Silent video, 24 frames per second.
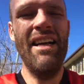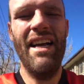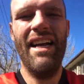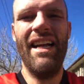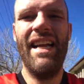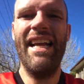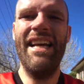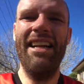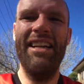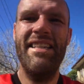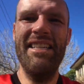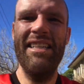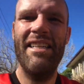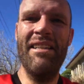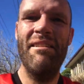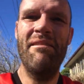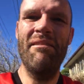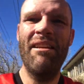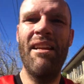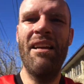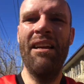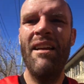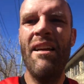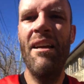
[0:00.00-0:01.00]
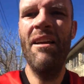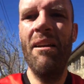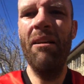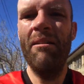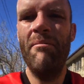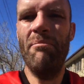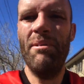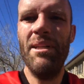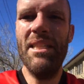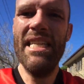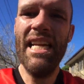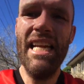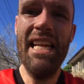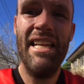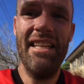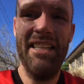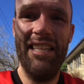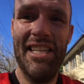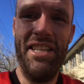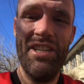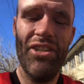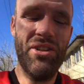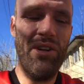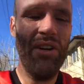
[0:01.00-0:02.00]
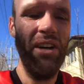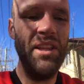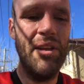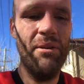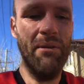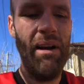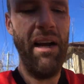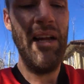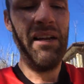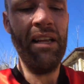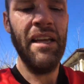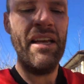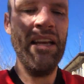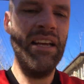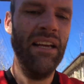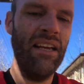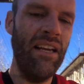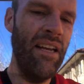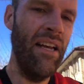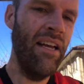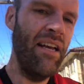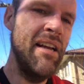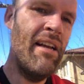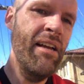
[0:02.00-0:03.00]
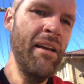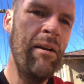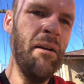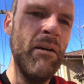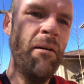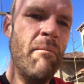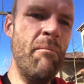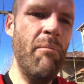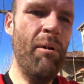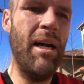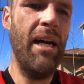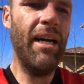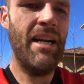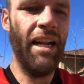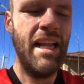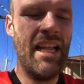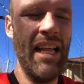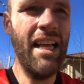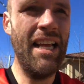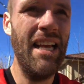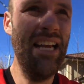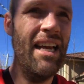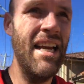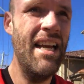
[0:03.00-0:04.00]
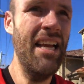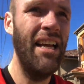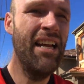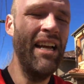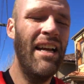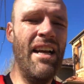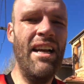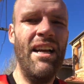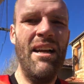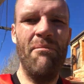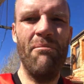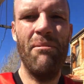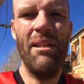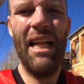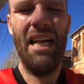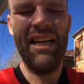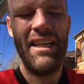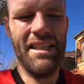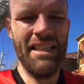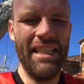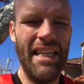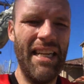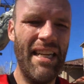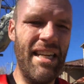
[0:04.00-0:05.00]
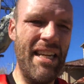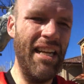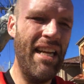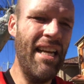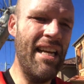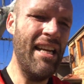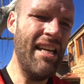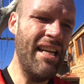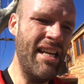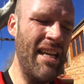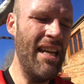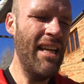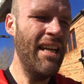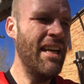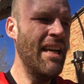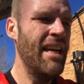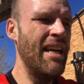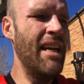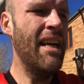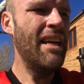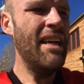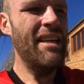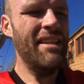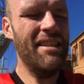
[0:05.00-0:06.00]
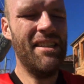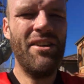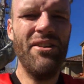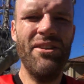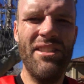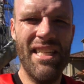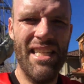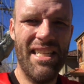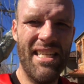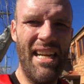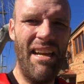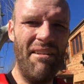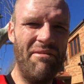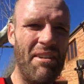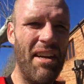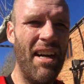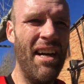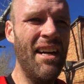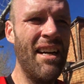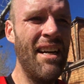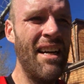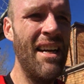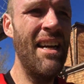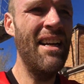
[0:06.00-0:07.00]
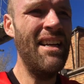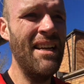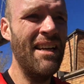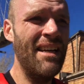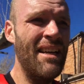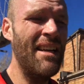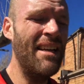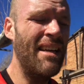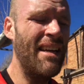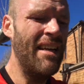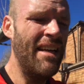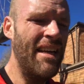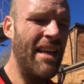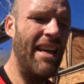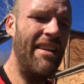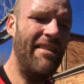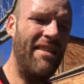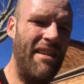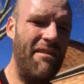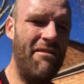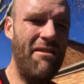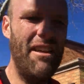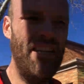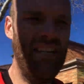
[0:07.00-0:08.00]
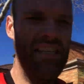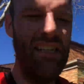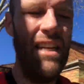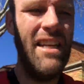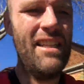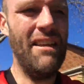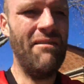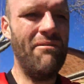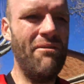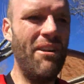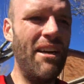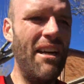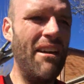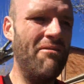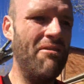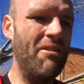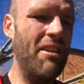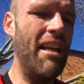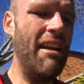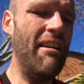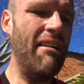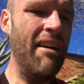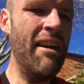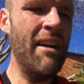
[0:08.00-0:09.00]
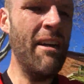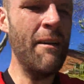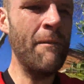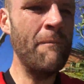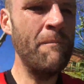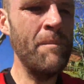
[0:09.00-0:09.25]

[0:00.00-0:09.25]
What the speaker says: Again, I didn't particularly enjoy the run, but I'm glad I did it. It's good to suffer, even if it is only for half an hour.